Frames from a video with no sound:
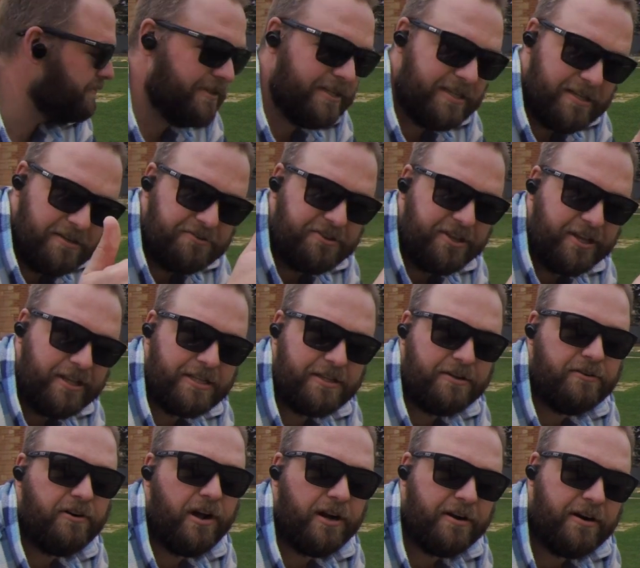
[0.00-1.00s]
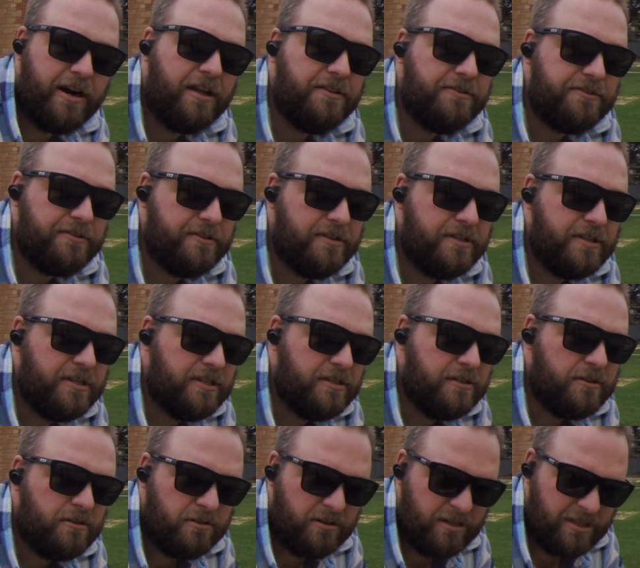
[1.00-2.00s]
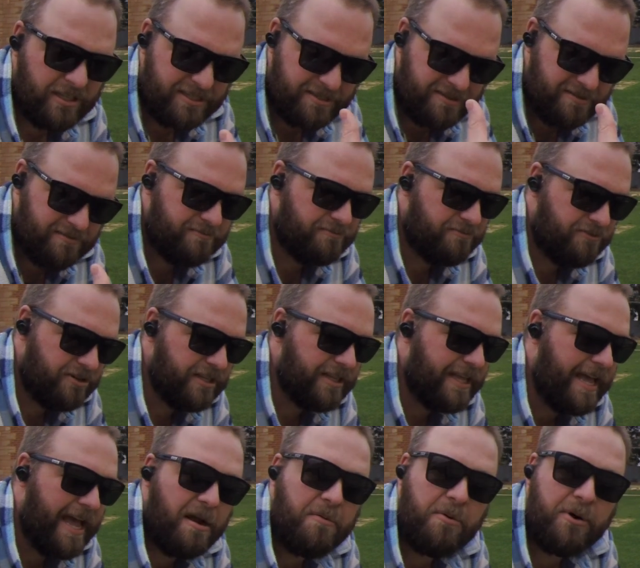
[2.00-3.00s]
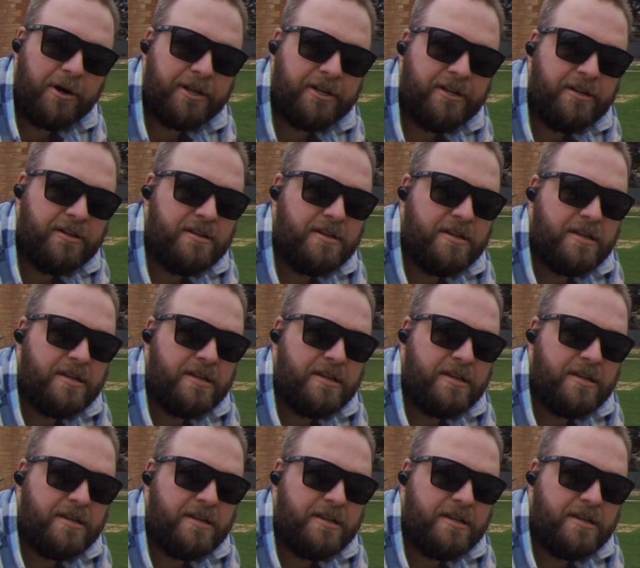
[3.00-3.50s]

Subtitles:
It is killing the ryegrass, or at least really hammering it.